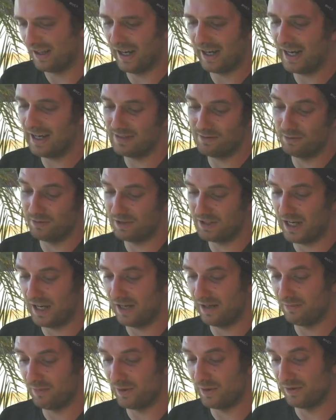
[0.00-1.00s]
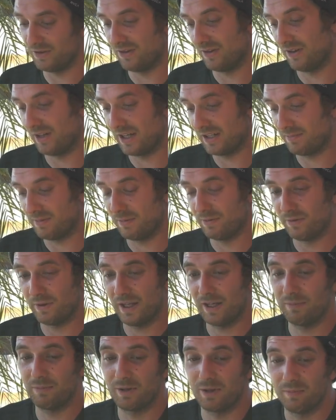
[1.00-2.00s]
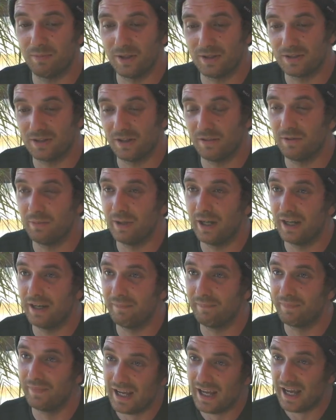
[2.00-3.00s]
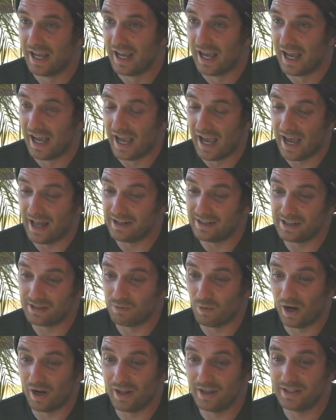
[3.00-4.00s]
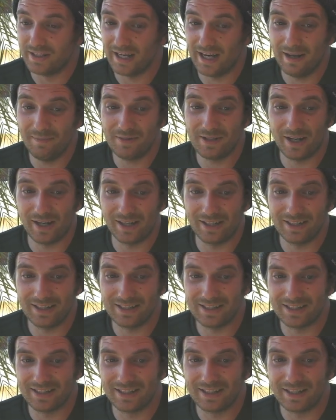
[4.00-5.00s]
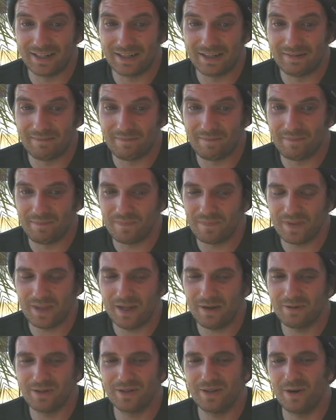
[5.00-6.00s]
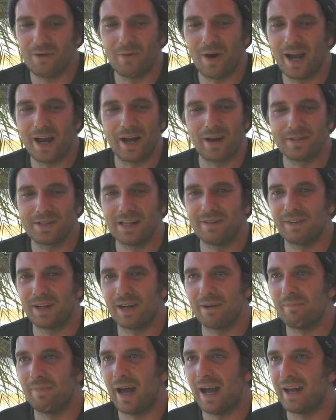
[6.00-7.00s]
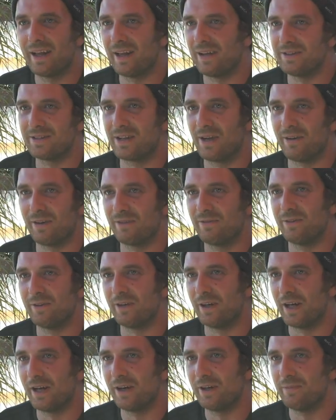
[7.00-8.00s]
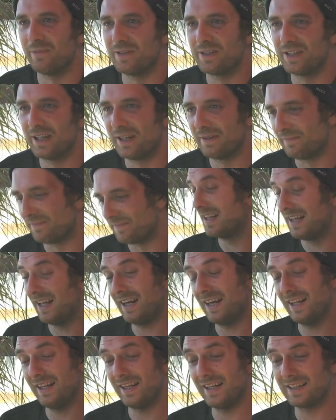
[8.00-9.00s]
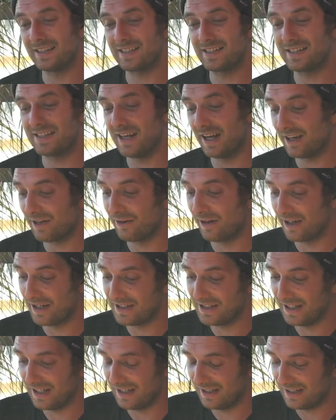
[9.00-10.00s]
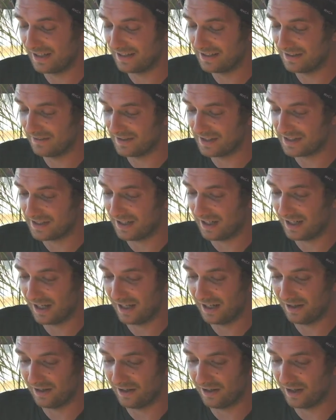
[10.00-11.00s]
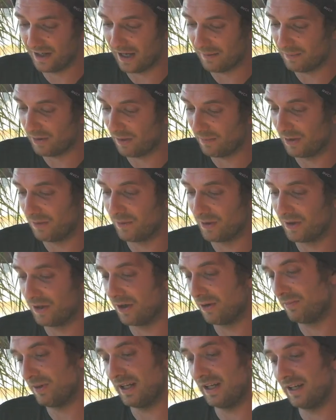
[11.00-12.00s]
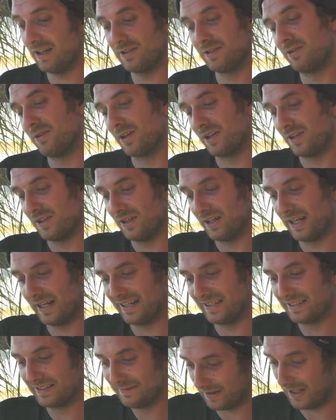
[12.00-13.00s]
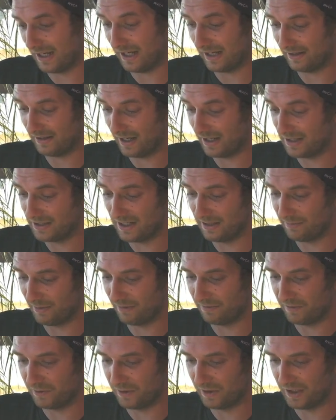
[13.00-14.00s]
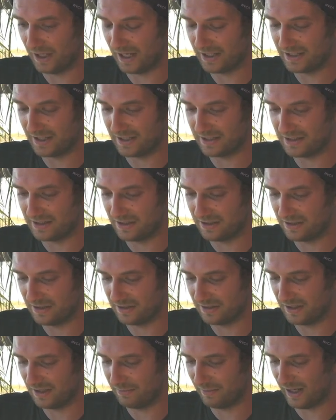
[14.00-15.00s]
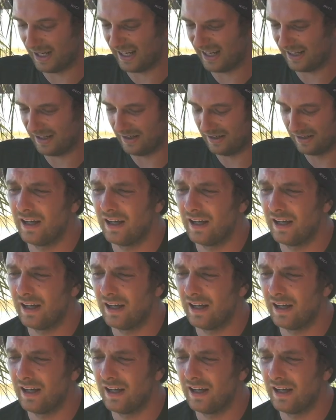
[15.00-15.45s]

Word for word: I guess we were skating at a mall, so I guess people were getting pretty pissed off about it. And just one of the attempts, I just There was no way I was even going to bail. I was going for it one hundred percent. Luckily, it stuck where it did, because if it stuck any earlier, I probably would not be here talking to you guys. Yeah, I just hit my foot and had to get stitches and hit my head.